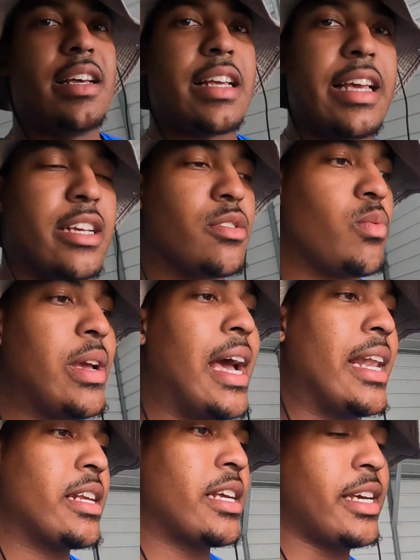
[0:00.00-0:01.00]
Yes, we
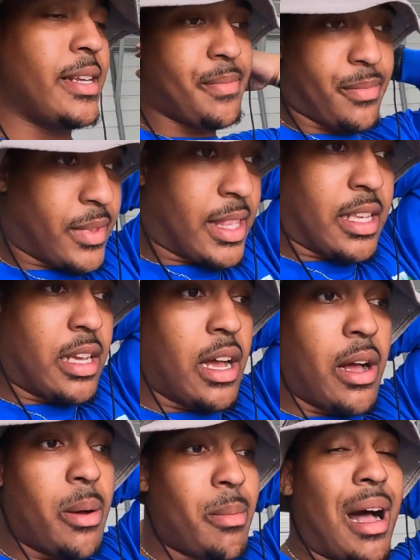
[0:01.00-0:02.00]
had to get, I
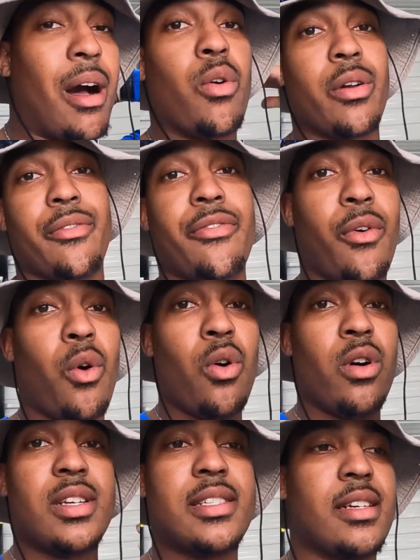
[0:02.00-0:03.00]
ordered
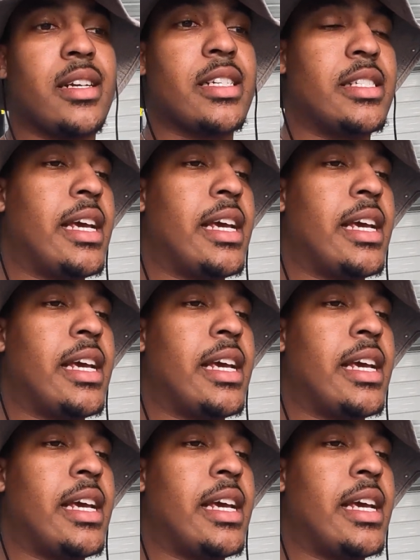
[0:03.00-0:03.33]
4 Sunex